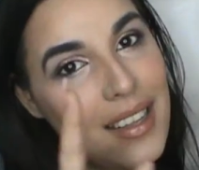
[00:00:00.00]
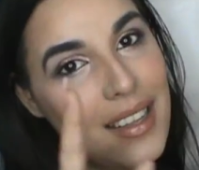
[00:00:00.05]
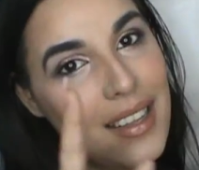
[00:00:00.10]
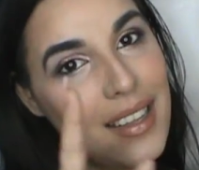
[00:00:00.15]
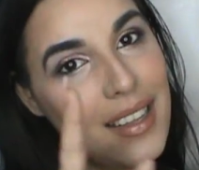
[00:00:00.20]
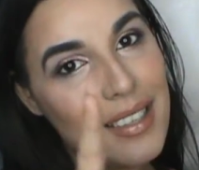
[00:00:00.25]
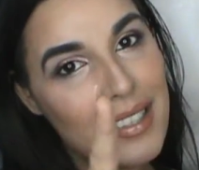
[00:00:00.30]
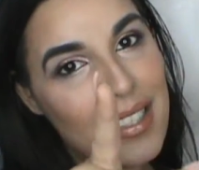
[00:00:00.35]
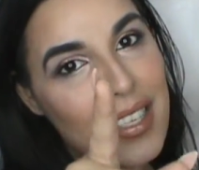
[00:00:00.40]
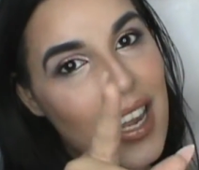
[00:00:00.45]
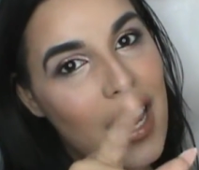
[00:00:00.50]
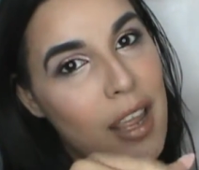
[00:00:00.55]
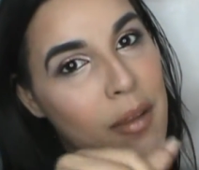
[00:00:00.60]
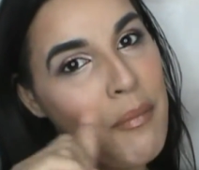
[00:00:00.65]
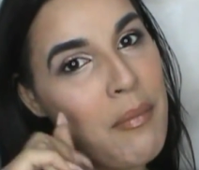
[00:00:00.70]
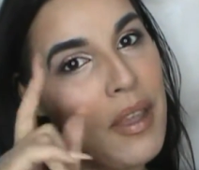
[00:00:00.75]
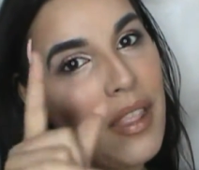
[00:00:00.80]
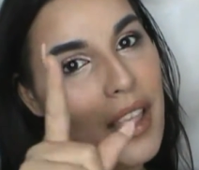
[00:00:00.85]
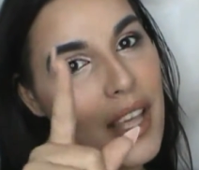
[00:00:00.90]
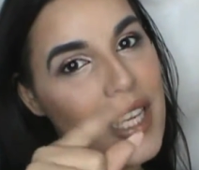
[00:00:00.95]

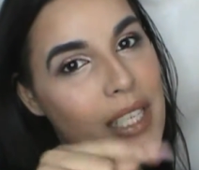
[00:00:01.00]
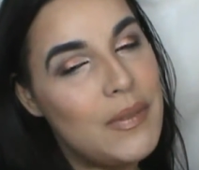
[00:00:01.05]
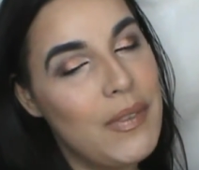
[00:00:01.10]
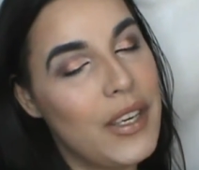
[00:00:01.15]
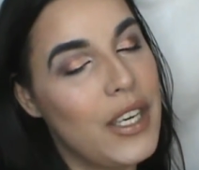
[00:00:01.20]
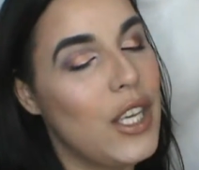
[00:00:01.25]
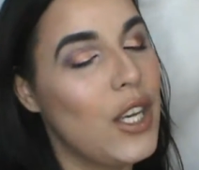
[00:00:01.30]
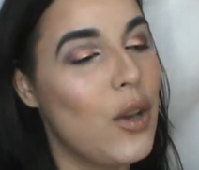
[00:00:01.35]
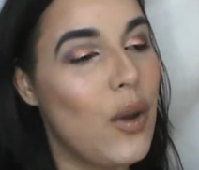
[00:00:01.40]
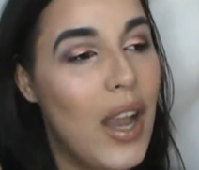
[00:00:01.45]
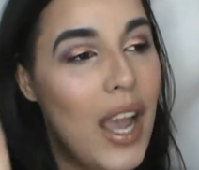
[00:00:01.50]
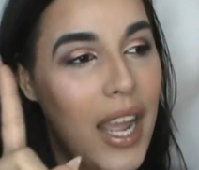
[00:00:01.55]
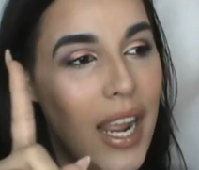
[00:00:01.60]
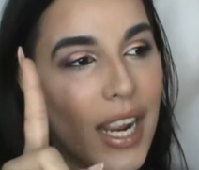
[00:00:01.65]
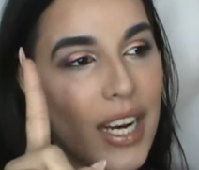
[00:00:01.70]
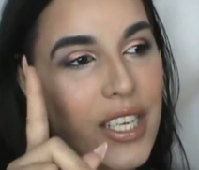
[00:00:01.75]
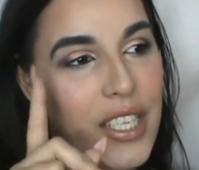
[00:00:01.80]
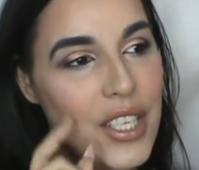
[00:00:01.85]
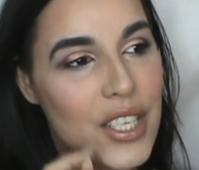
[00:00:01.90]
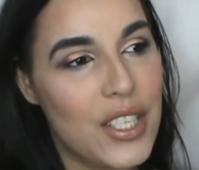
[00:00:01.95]
my last video,
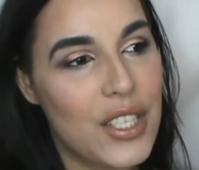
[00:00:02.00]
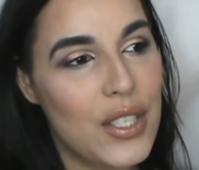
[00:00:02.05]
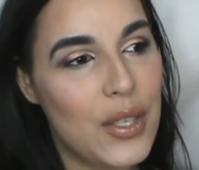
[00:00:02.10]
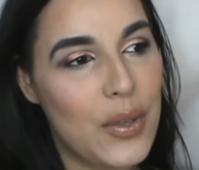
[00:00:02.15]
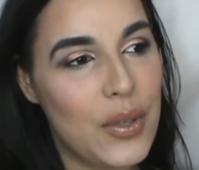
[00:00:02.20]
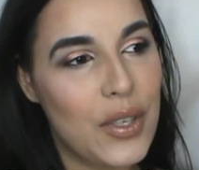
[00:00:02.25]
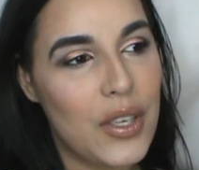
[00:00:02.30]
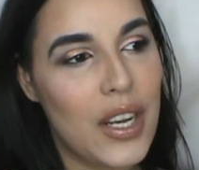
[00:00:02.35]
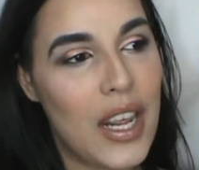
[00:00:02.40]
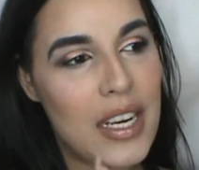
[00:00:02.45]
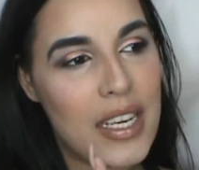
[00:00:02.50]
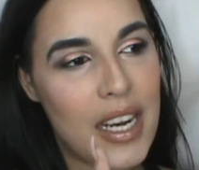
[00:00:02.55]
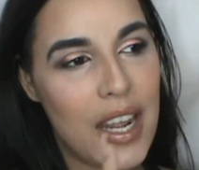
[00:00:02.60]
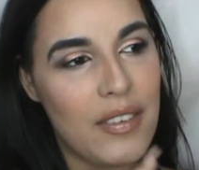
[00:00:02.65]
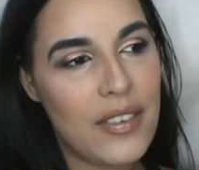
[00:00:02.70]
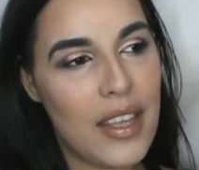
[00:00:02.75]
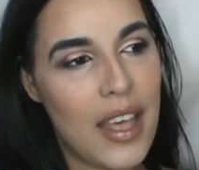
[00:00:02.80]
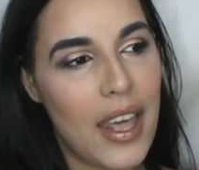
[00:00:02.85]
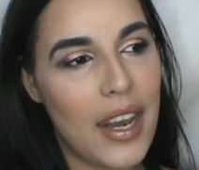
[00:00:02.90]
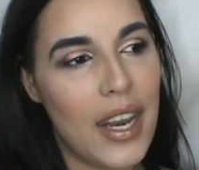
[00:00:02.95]
I actually did so good I didn't
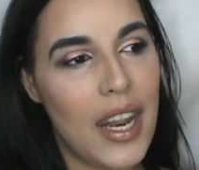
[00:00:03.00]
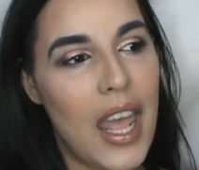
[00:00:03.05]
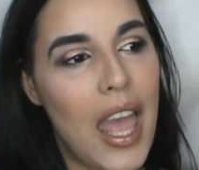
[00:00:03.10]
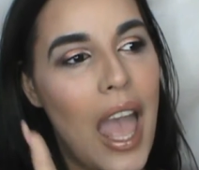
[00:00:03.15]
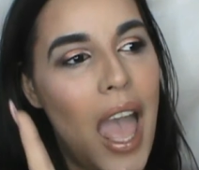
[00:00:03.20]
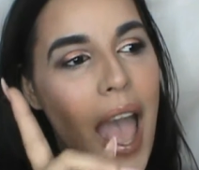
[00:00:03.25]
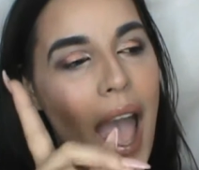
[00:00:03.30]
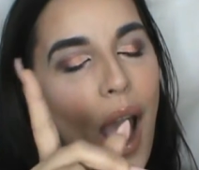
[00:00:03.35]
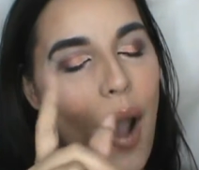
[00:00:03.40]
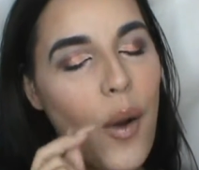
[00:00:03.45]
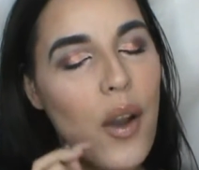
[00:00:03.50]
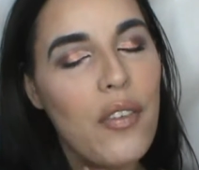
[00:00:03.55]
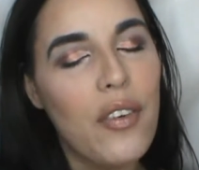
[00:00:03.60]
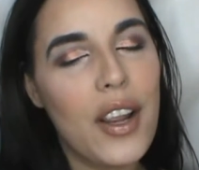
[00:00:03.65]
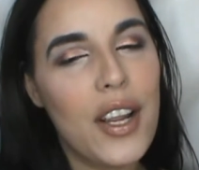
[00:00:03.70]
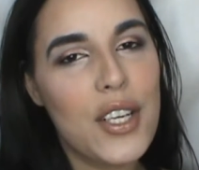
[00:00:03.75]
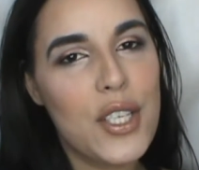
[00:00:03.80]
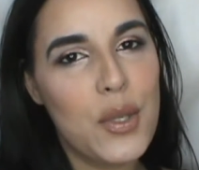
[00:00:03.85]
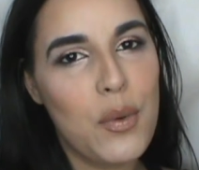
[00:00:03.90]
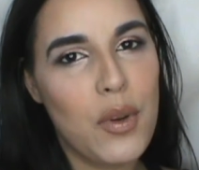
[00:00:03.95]
have to edit it.
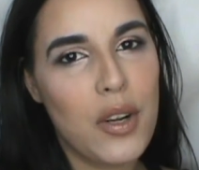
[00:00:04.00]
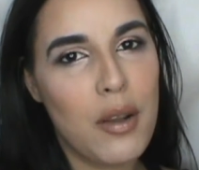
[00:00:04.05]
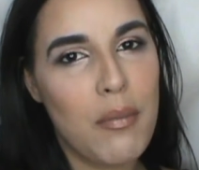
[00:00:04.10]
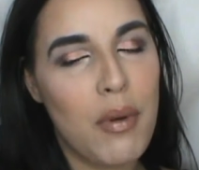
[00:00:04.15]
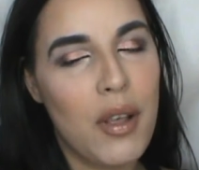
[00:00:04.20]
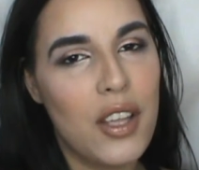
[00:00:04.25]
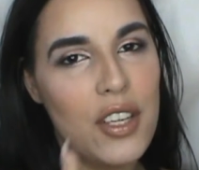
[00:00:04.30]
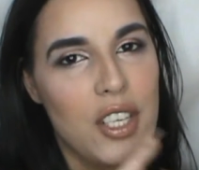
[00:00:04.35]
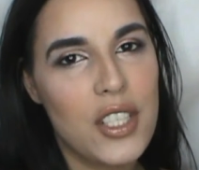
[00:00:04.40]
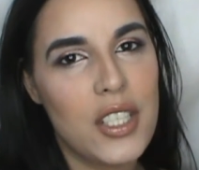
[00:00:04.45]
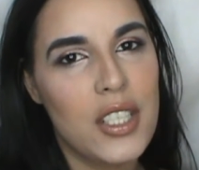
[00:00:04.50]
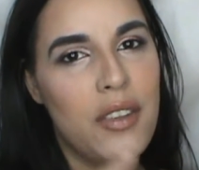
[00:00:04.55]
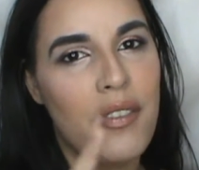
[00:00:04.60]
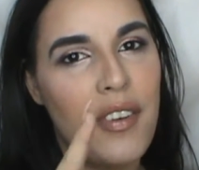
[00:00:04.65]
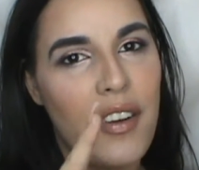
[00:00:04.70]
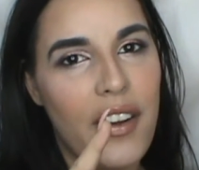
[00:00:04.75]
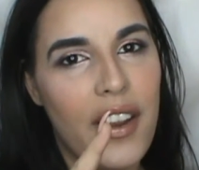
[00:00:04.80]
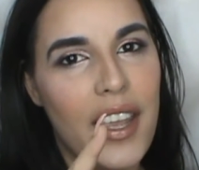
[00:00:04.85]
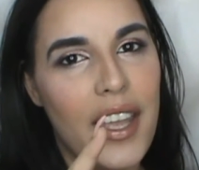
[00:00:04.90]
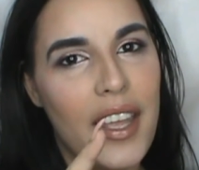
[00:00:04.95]
However, I do want to apologize at the
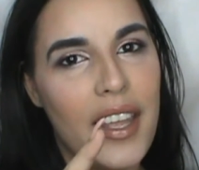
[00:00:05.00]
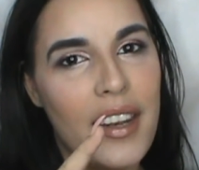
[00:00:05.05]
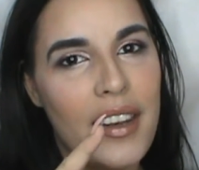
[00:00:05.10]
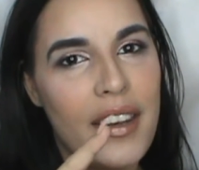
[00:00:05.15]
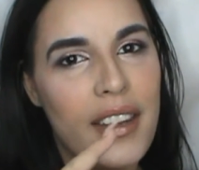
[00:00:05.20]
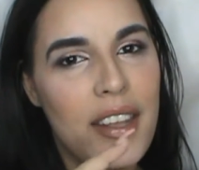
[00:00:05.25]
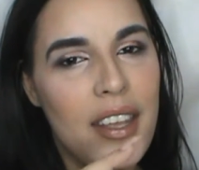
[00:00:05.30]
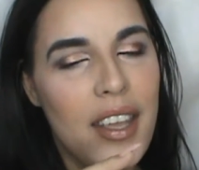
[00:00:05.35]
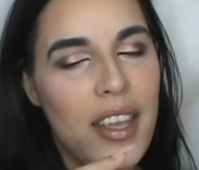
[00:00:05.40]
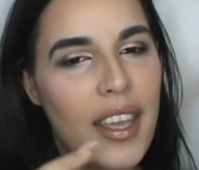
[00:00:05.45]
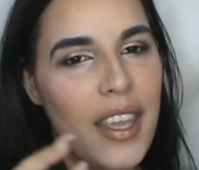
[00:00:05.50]
very end.